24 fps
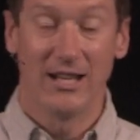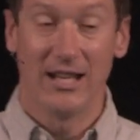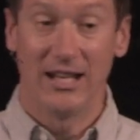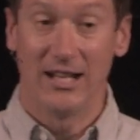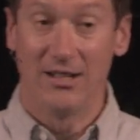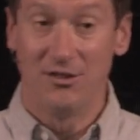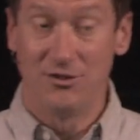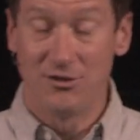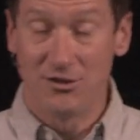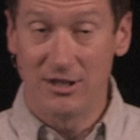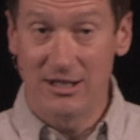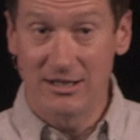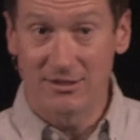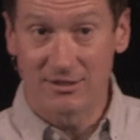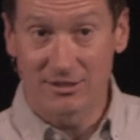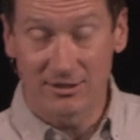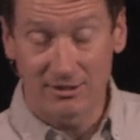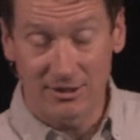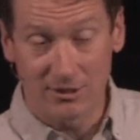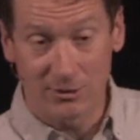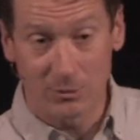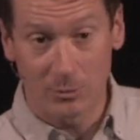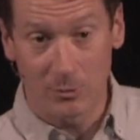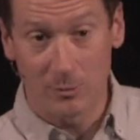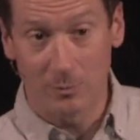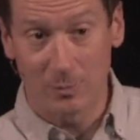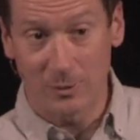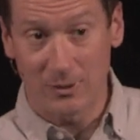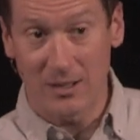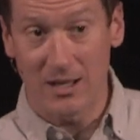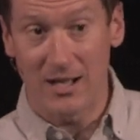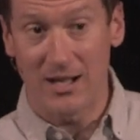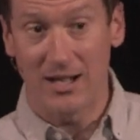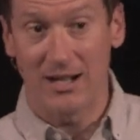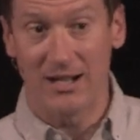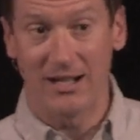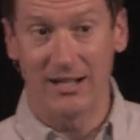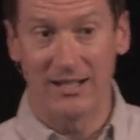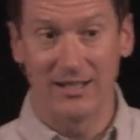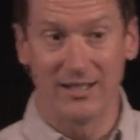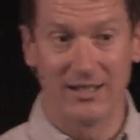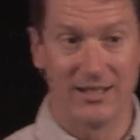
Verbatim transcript: And Jesus' reply